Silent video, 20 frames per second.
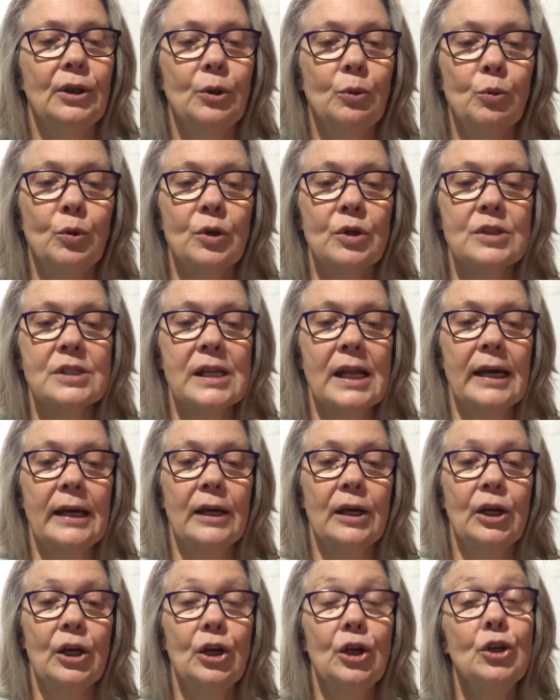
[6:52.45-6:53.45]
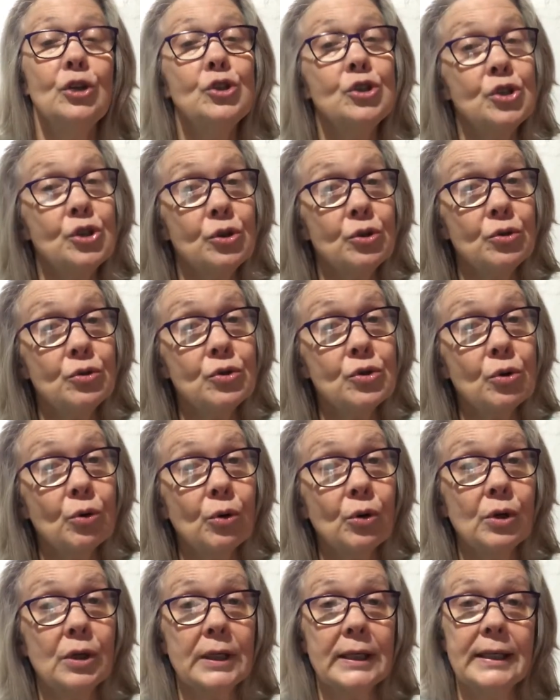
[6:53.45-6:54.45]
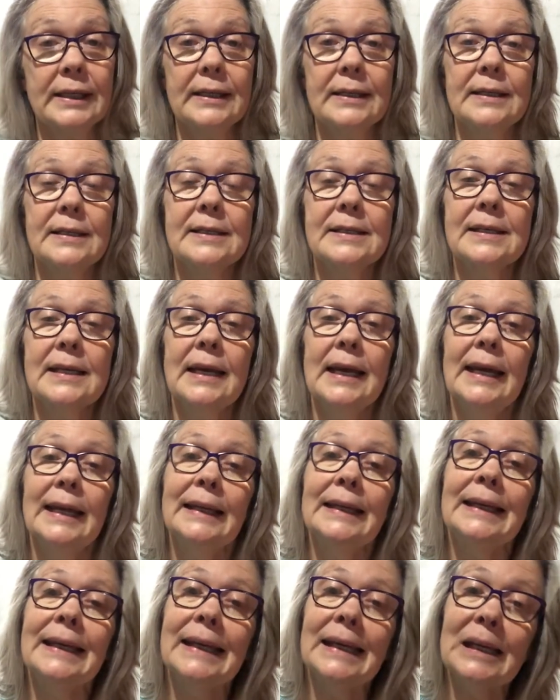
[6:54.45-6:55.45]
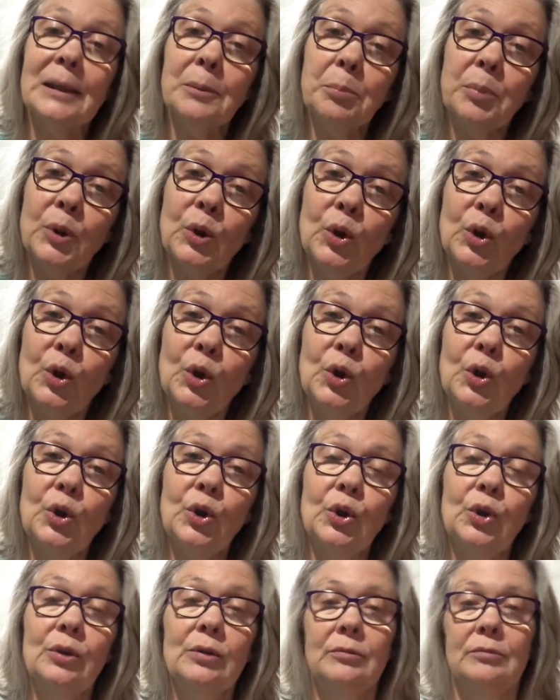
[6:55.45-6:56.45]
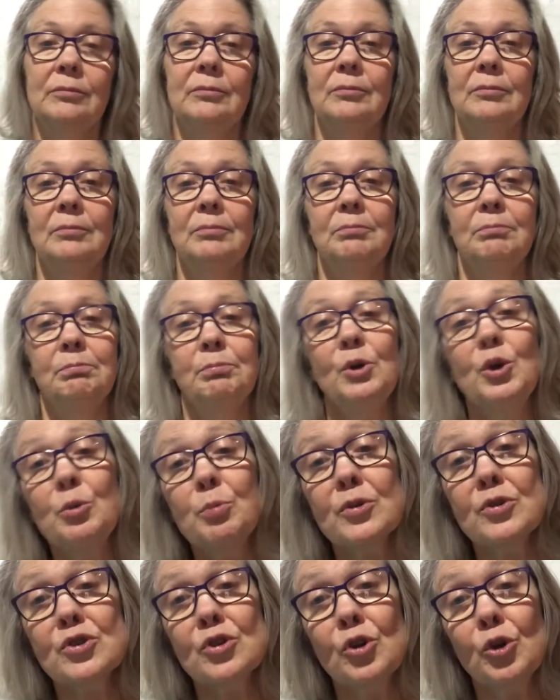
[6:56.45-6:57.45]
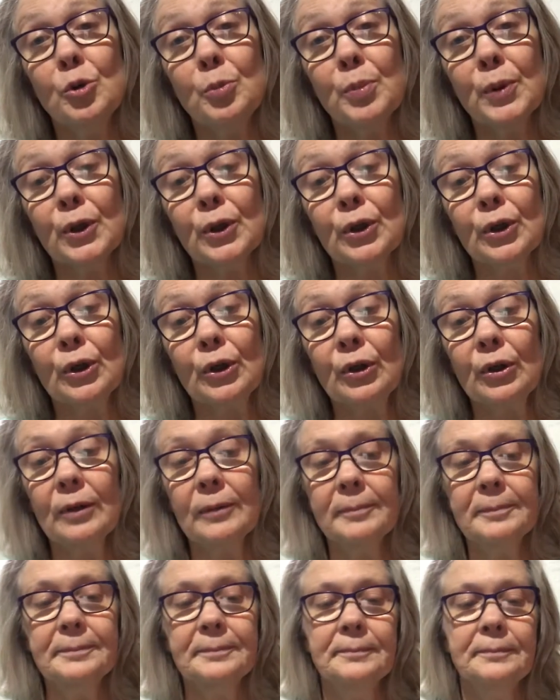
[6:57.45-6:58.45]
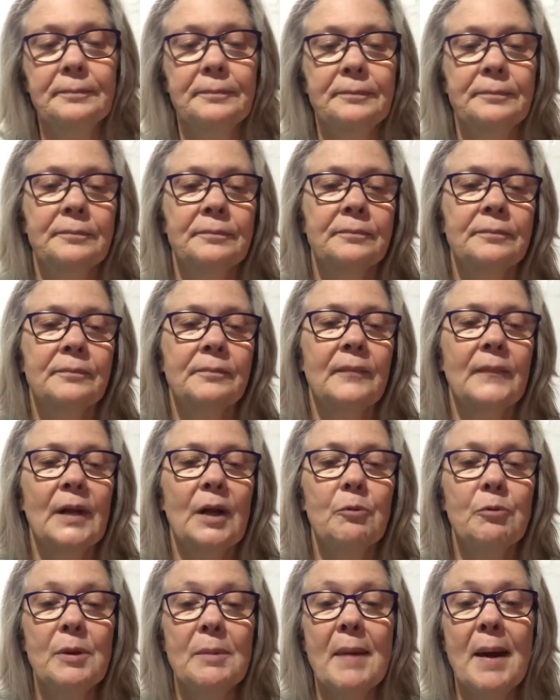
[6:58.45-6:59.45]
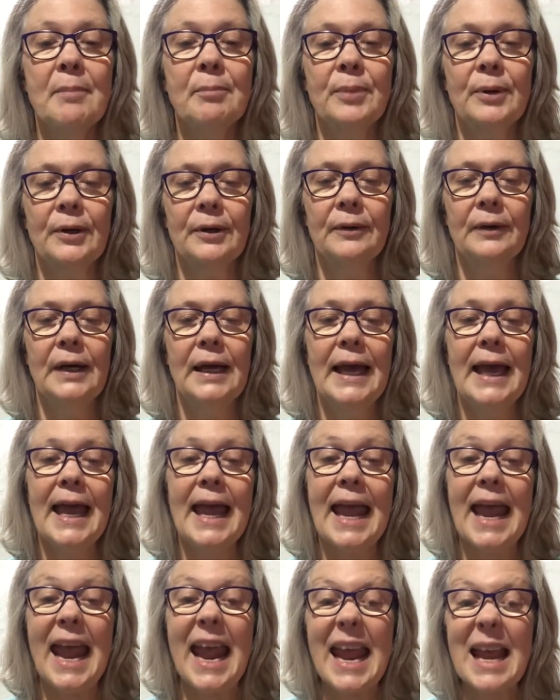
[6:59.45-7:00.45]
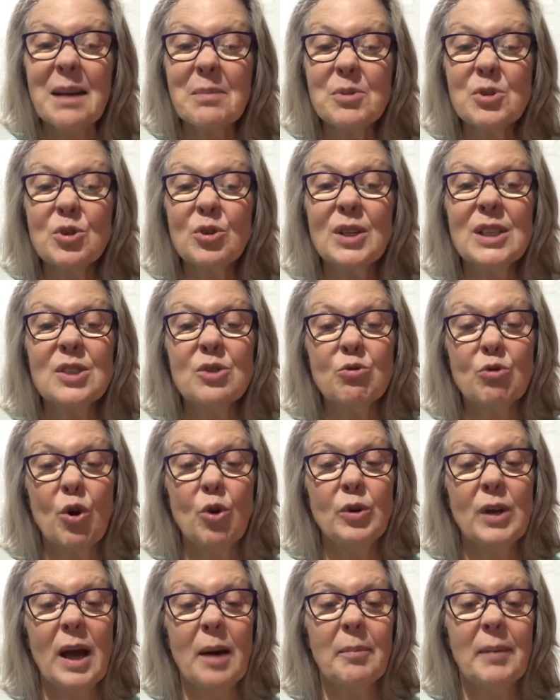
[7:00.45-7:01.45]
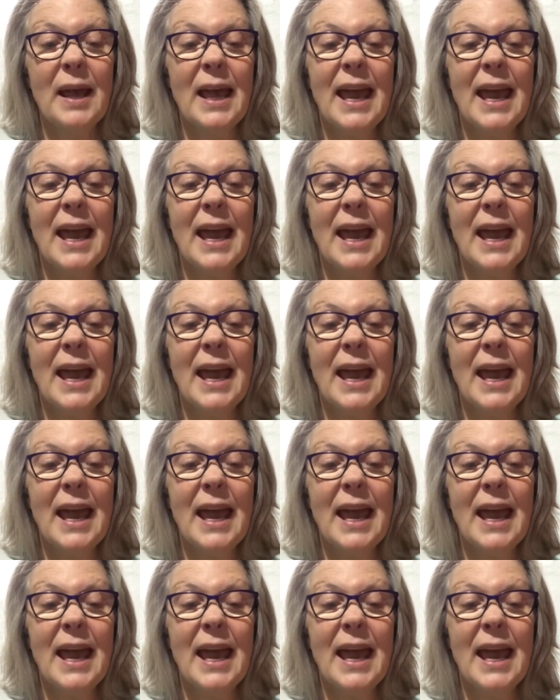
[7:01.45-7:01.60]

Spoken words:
Words like chew toys, kibble, pooper scooper. Remember, a hamster is grown up